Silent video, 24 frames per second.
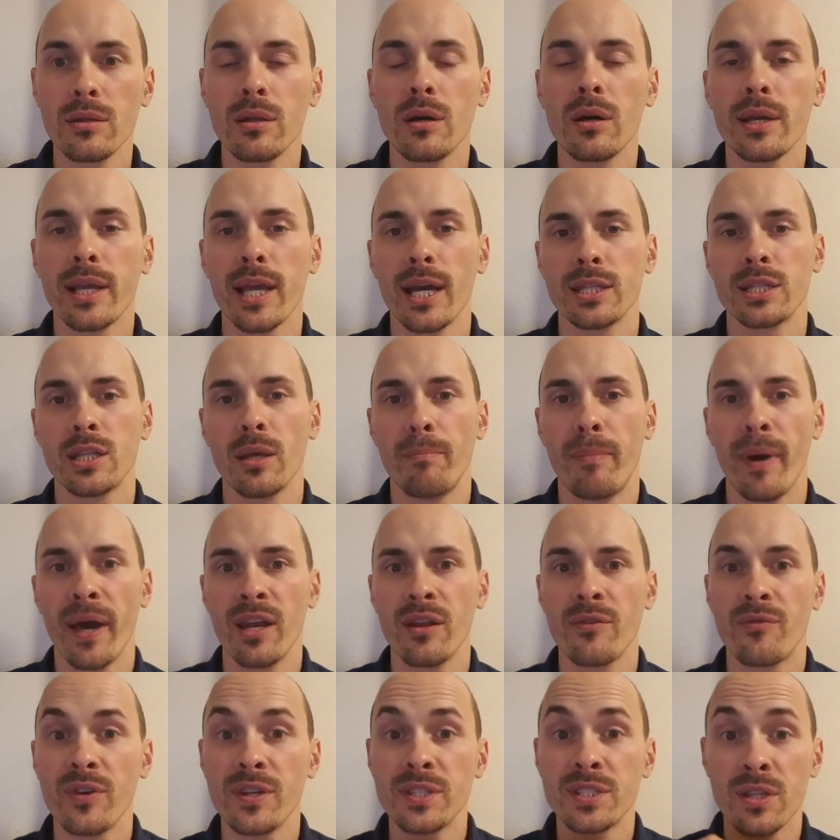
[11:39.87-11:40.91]
look at the
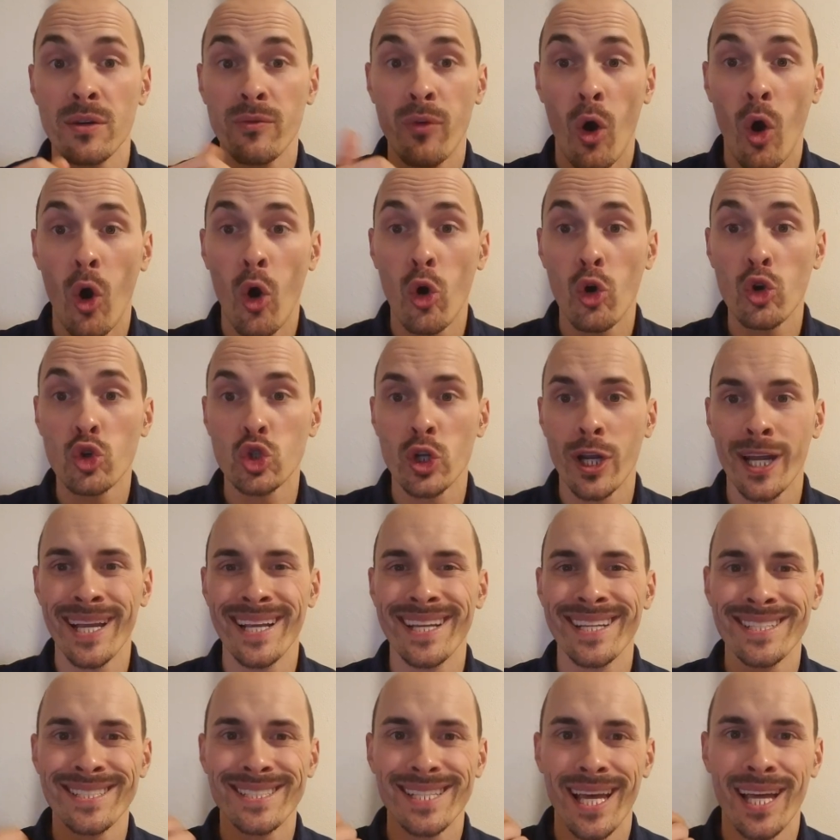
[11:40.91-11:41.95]
benefits of whole
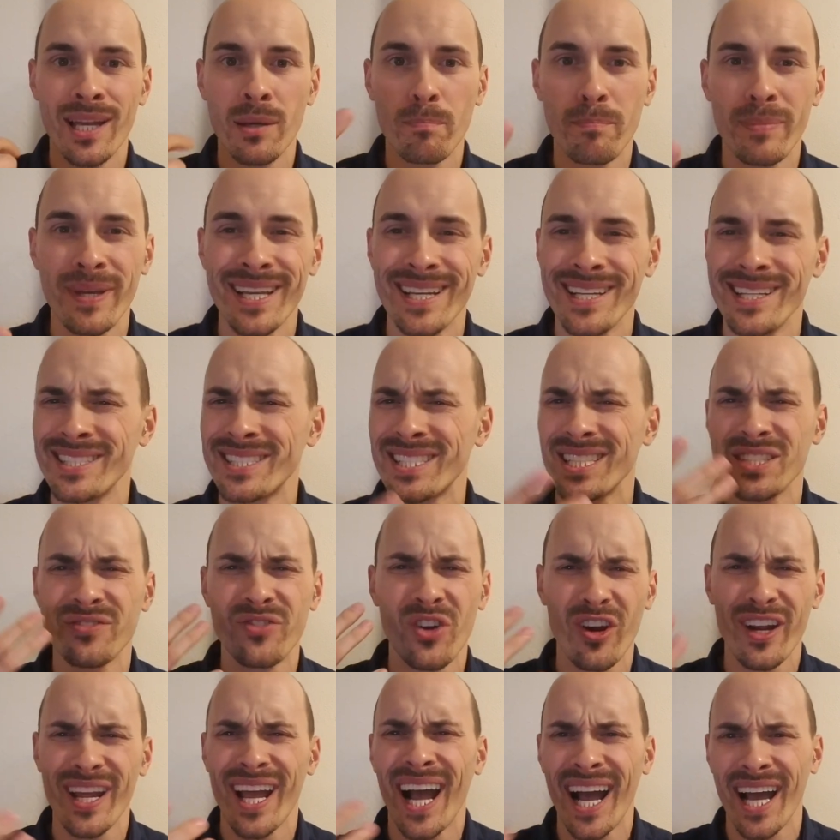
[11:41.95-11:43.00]
grains and beans, these
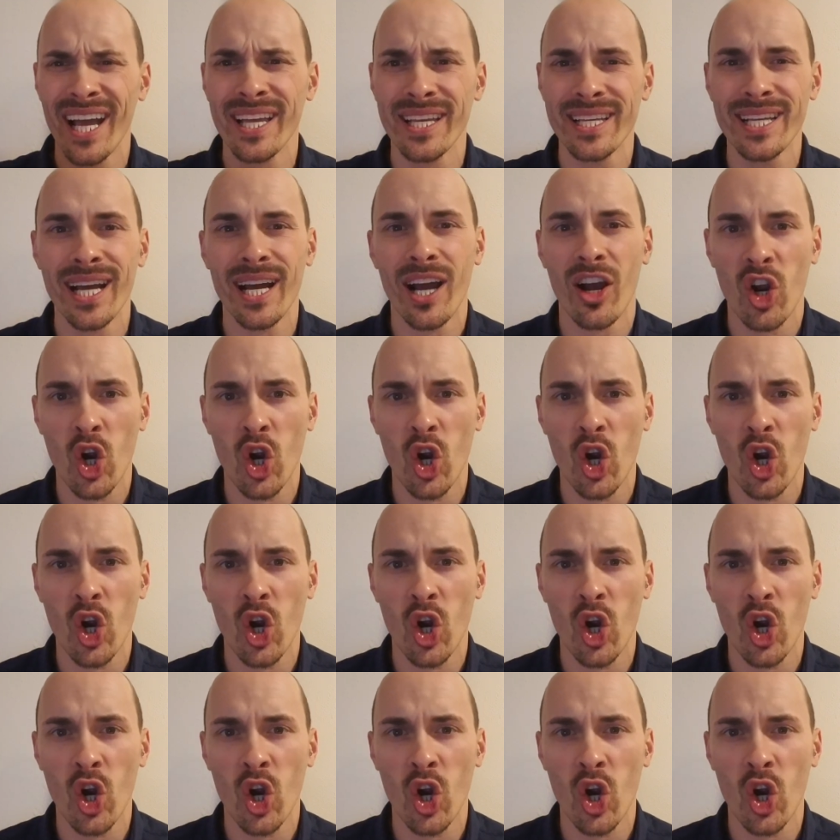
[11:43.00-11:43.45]
very high